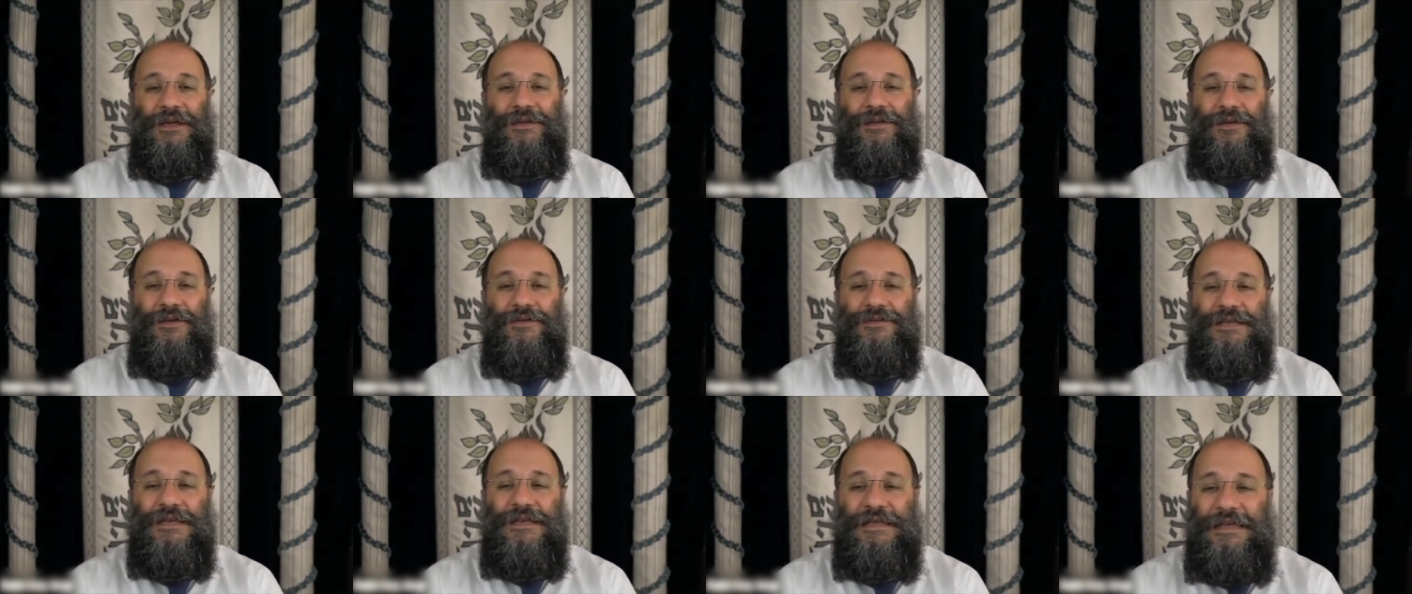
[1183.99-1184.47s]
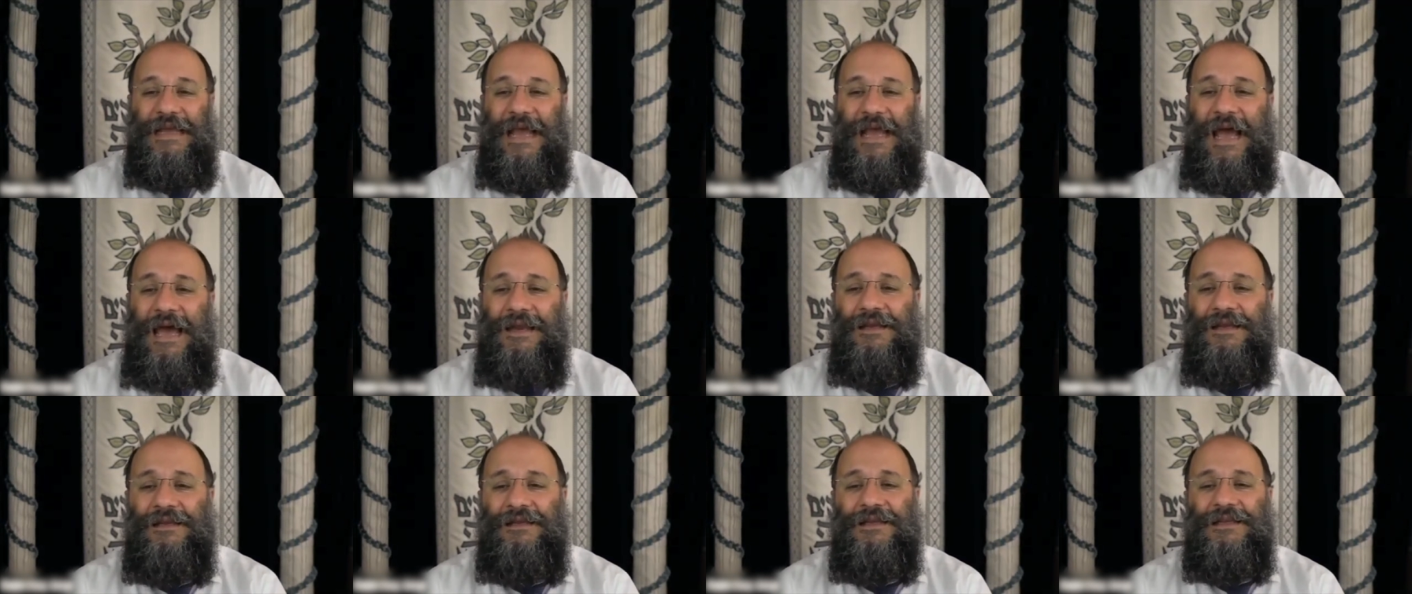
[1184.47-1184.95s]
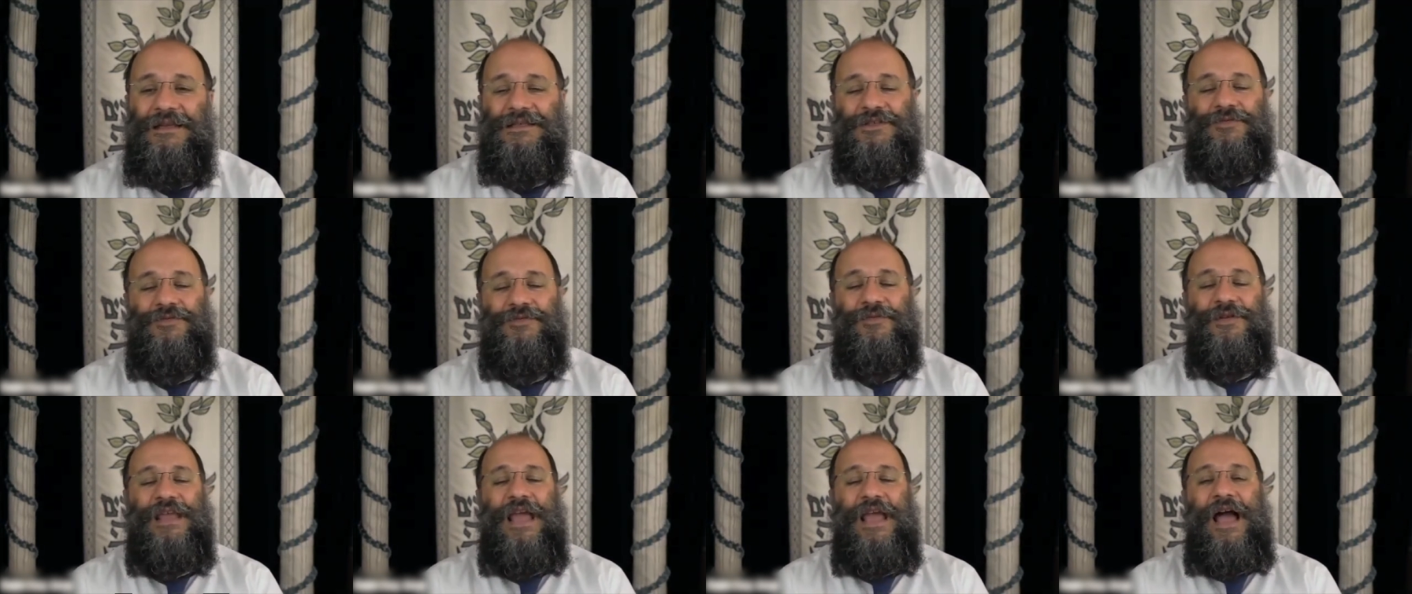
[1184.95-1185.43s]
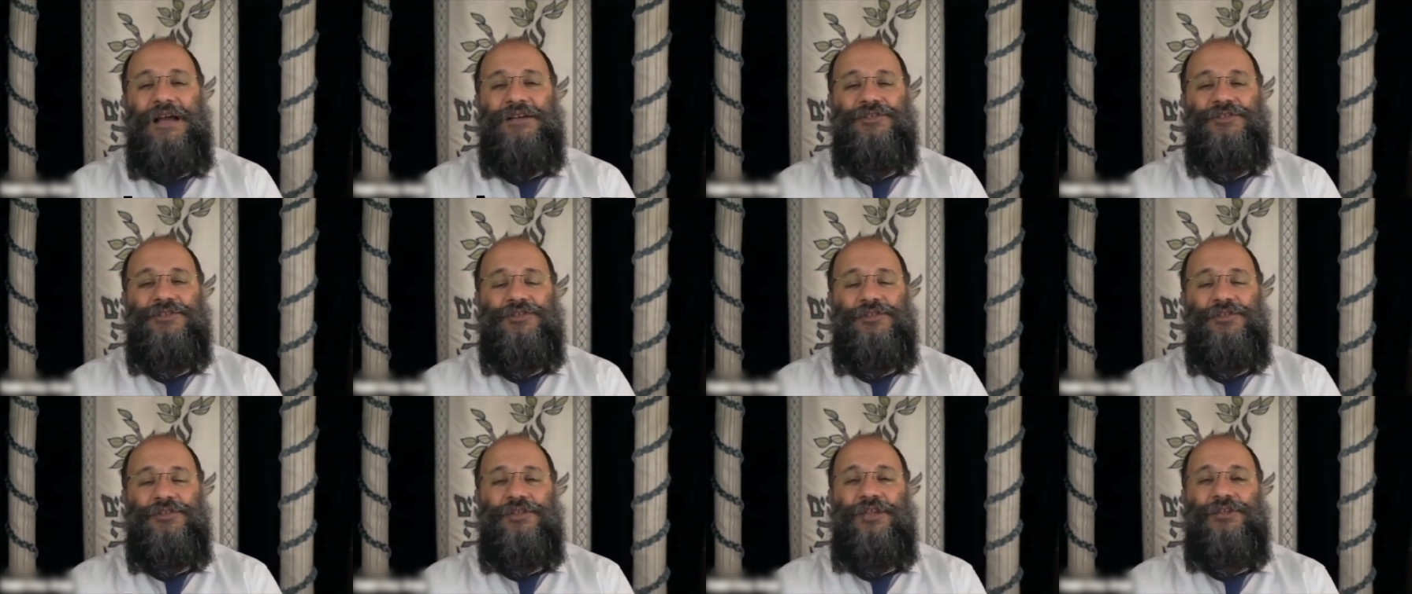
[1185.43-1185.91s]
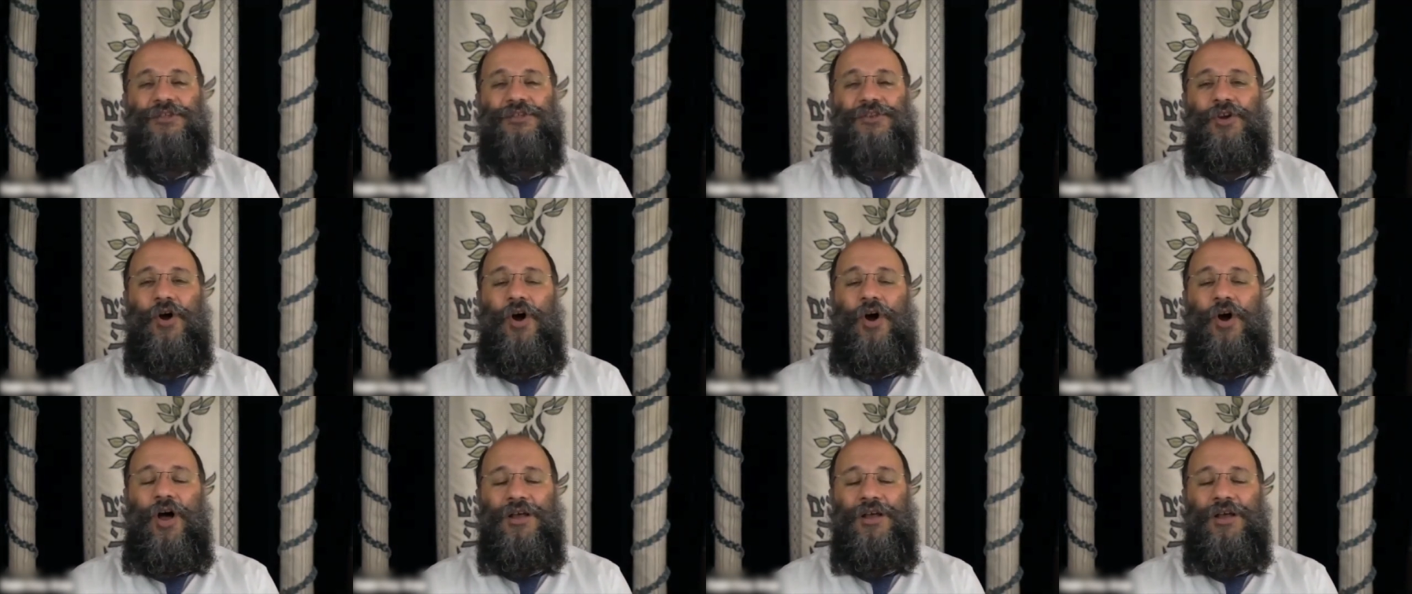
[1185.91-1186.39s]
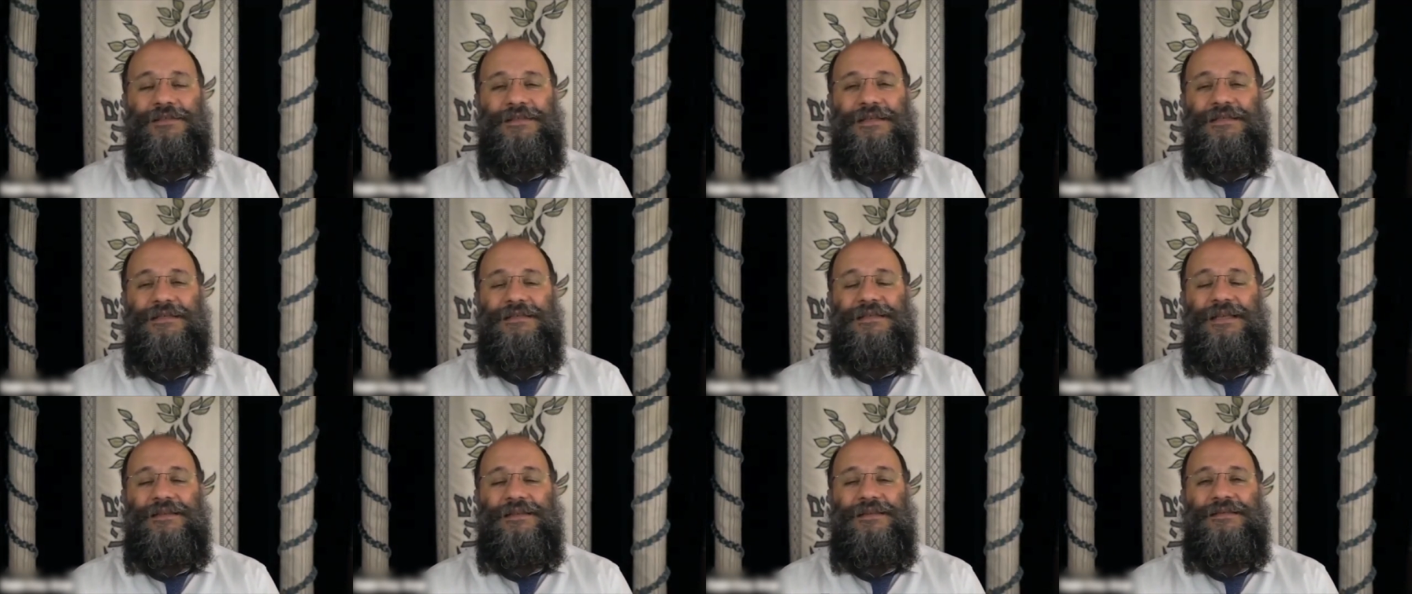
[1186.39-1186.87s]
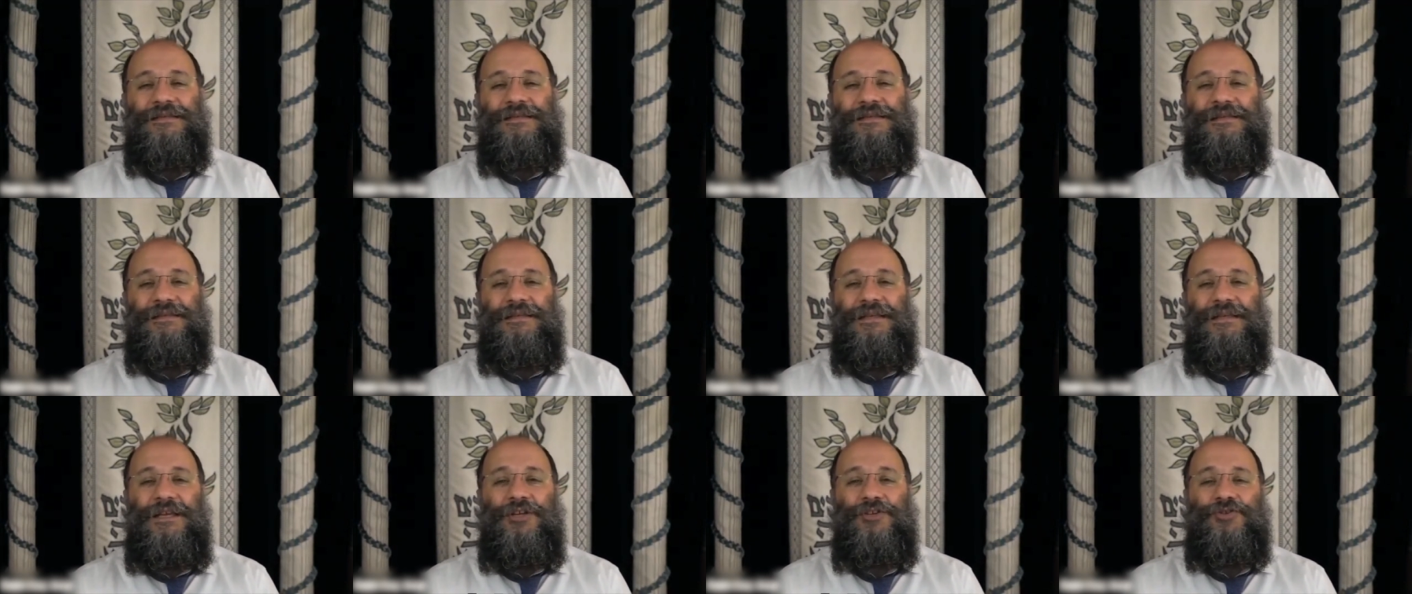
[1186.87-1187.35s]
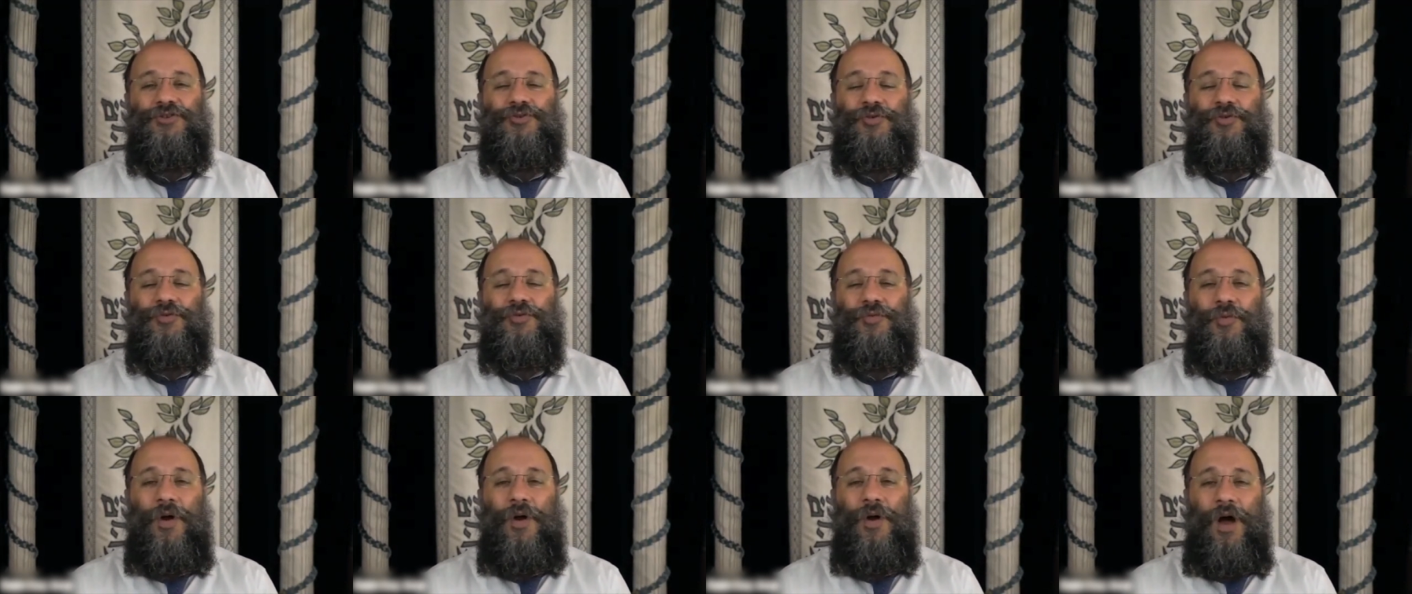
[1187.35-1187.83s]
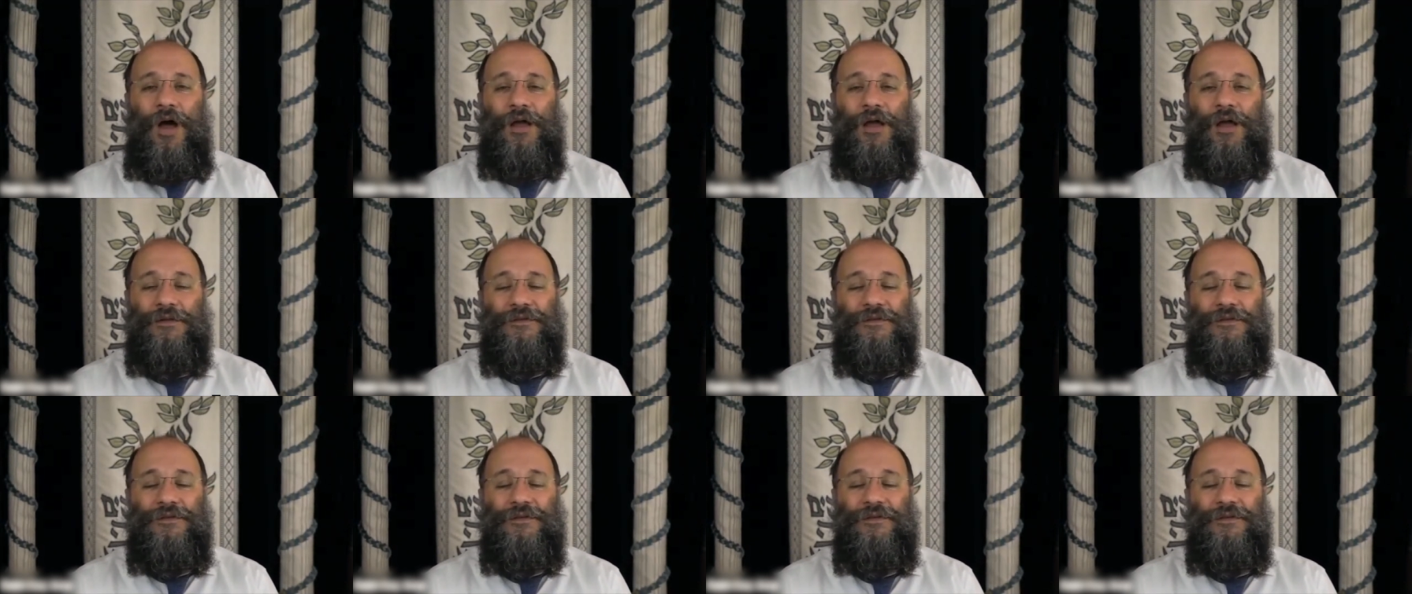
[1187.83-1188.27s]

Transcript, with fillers: there's a catalyst reaction that causes that the seed should rot